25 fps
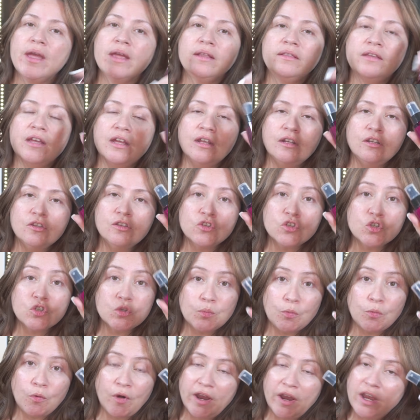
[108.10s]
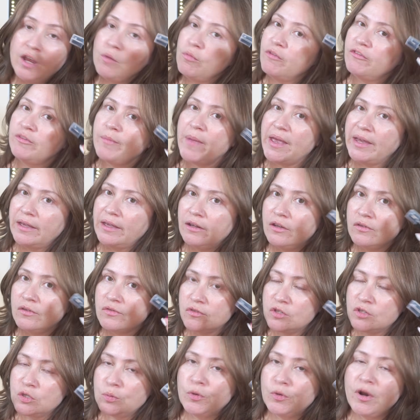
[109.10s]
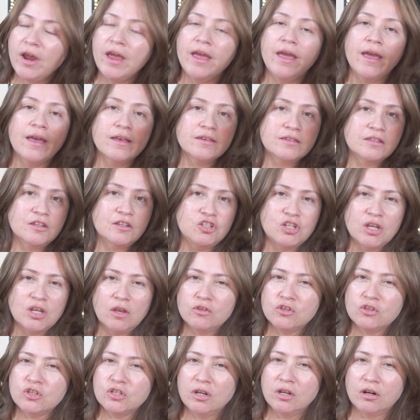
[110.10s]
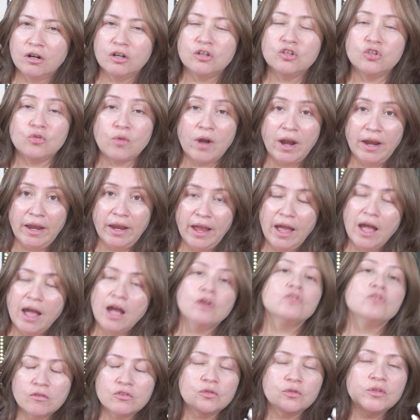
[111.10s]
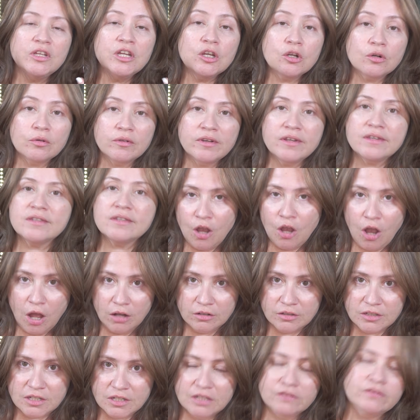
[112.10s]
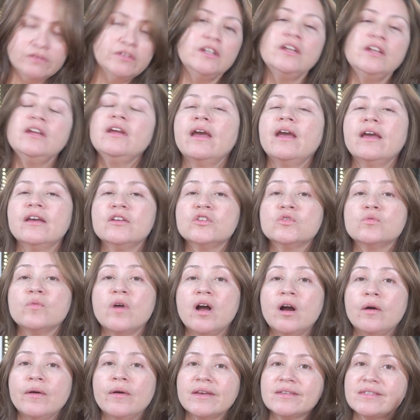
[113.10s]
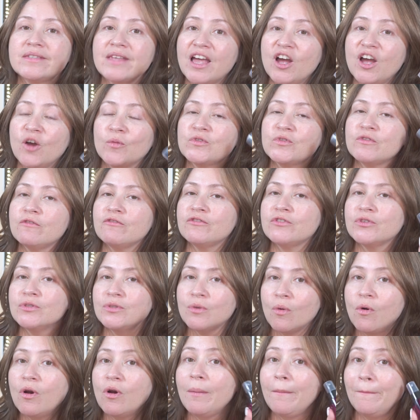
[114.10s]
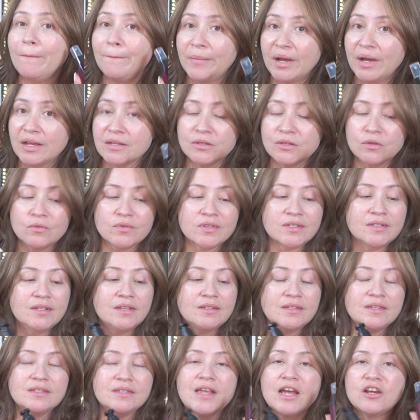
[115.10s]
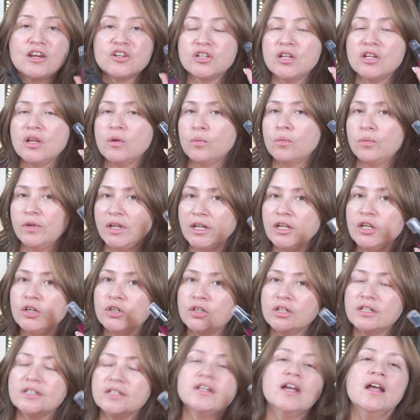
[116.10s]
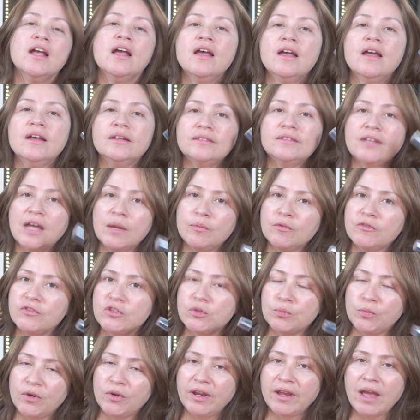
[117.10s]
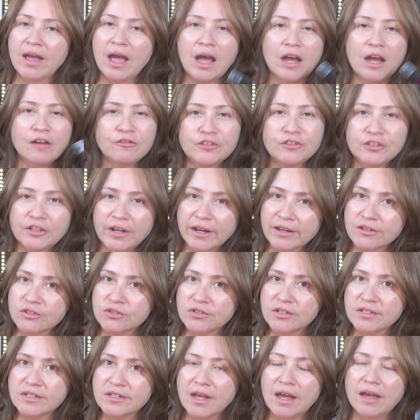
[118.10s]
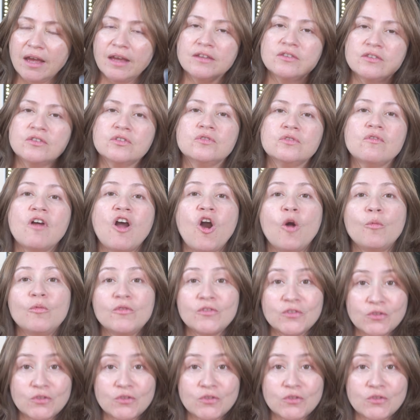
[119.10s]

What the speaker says: and then spray with magnesium spray as the gel starts drying out to increase conductivity as well as helps with sore muscles. This is actually a really good type of spray after exercise to help with